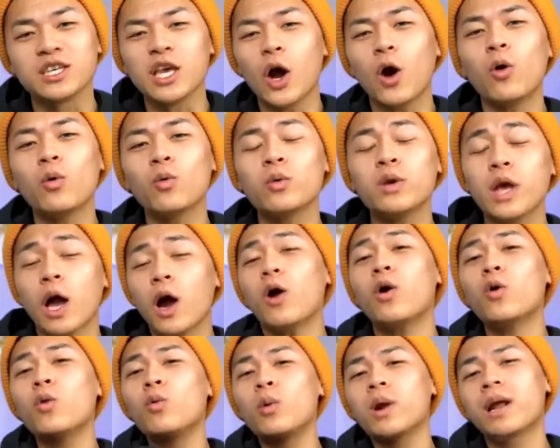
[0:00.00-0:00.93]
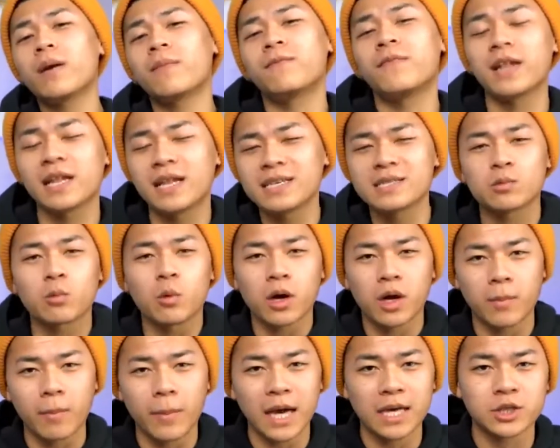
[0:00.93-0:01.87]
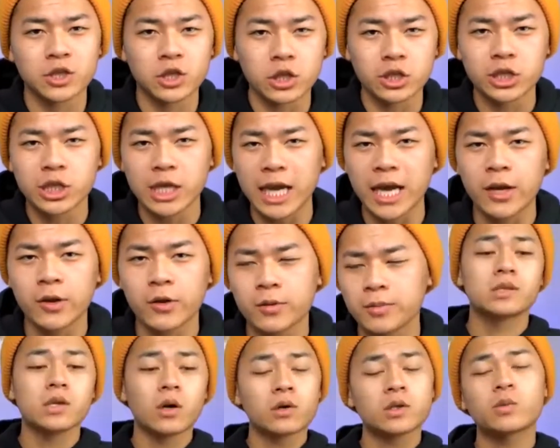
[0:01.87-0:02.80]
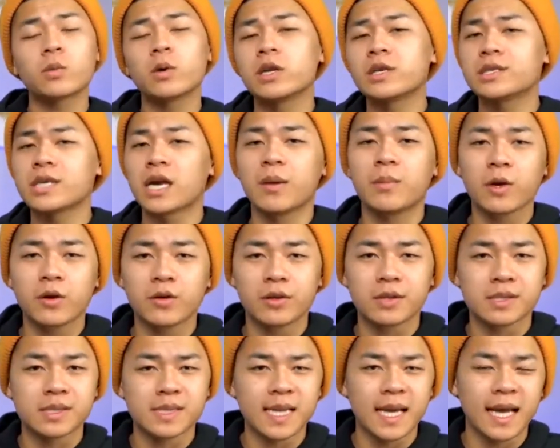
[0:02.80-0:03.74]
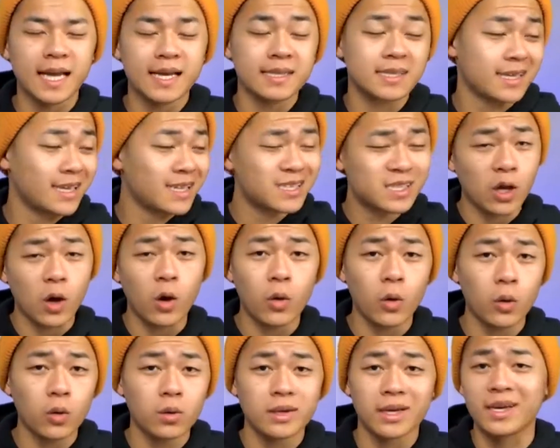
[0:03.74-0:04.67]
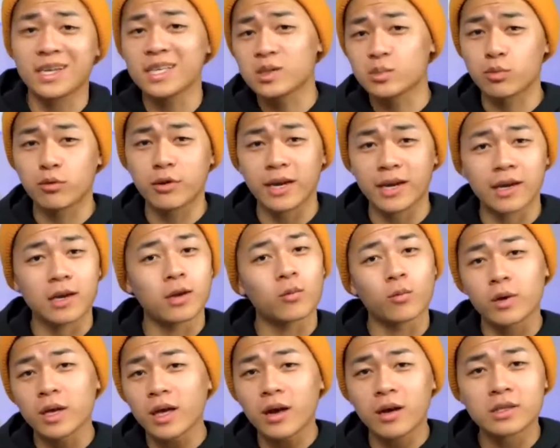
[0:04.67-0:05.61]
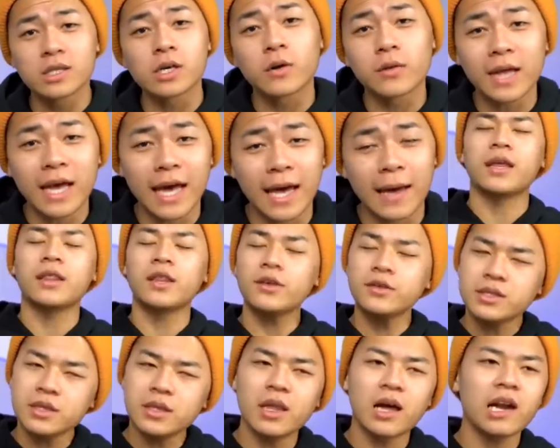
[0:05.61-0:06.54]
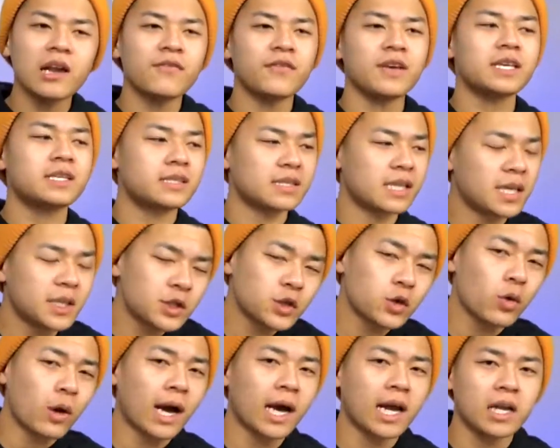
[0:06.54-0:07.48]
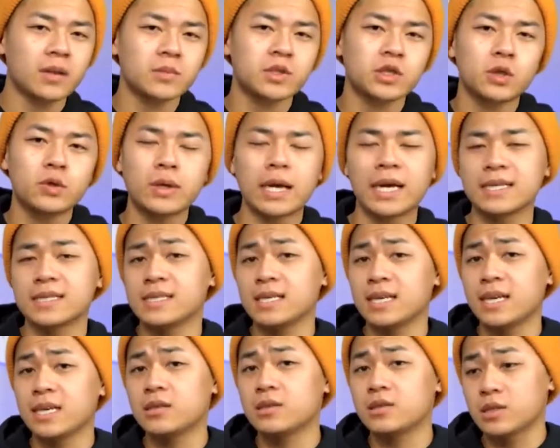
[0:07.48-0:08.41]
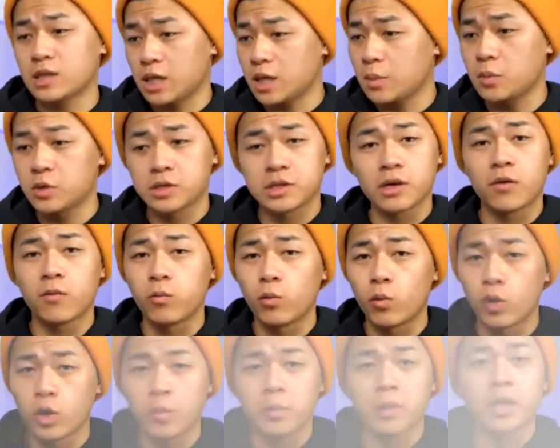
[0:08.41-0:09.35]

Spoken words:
Yo, what up fellas? Welcome back to the channel. So it's winter time here in the States. It's cold, it's brick, we all know that. And there's a lot of essential items you guys need to keep yourself warm